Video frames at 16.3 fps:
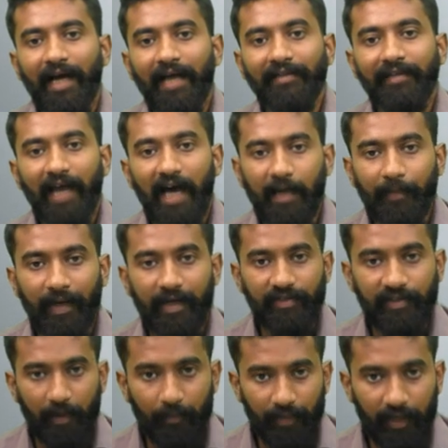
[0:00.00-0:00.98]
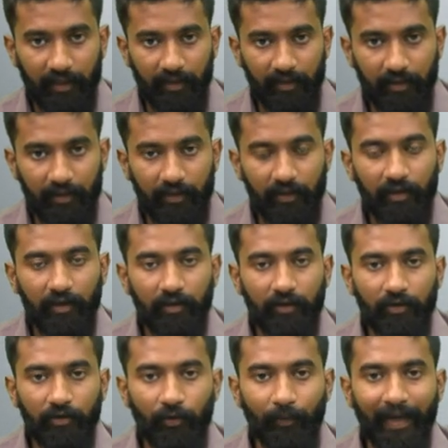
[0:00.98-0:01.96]
and the RBI jumped in
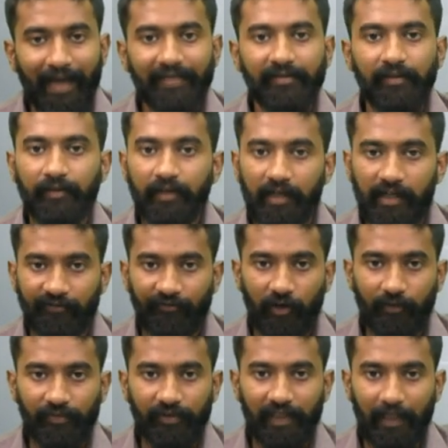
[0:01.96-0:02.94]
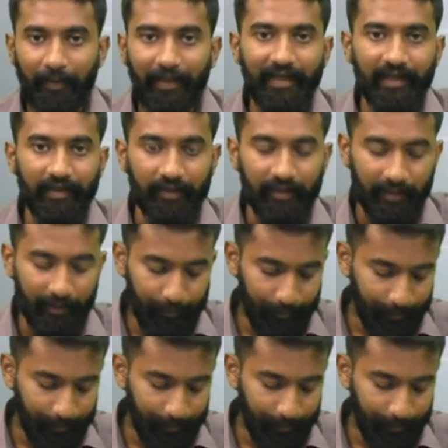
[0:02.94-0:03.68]
to make certain reforms immediately.